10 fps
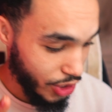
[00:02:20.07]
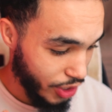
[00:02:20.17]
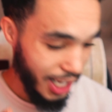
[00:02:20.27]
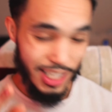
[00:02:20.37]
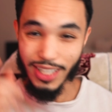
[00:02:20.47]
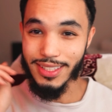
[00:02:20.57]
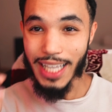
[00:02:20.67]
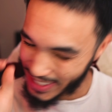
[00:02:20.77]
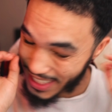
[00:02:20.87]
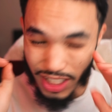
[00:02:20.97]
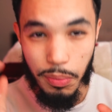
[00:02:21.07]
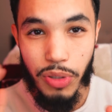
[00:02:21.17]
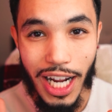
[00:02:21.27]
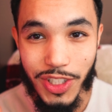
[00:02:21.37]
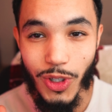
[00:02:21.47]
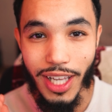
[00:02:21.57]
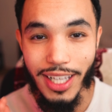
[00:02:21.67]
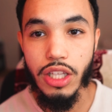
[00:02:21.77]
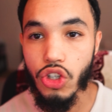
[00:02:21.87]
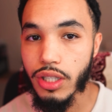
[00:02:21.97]
okay? It's gonna surprise you, okay?
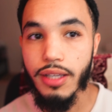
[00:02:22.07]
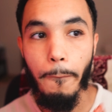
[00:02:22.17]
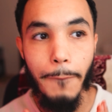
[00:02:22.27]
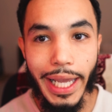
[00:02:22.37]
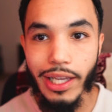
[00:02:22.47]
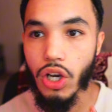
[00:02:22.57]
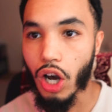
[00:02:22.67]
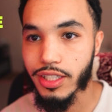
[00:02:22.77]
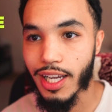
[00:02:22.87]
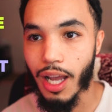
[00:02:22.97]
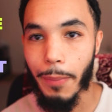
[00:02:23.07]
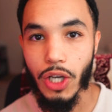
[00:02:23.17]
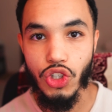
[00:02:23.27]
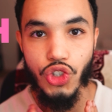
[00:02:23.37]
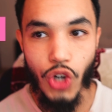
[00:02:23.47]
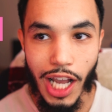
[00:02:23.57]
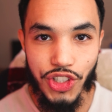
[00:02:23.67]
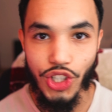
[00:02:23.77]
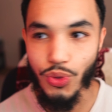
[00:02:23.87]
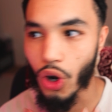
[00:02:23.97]
Literally make content about the trash
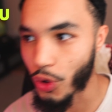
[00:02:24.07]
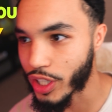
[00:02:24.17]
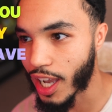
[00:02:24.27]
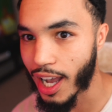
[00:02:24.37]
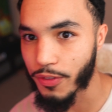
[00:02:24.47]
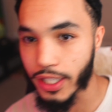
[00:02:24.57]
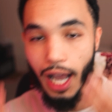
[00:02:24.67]
that you already have. And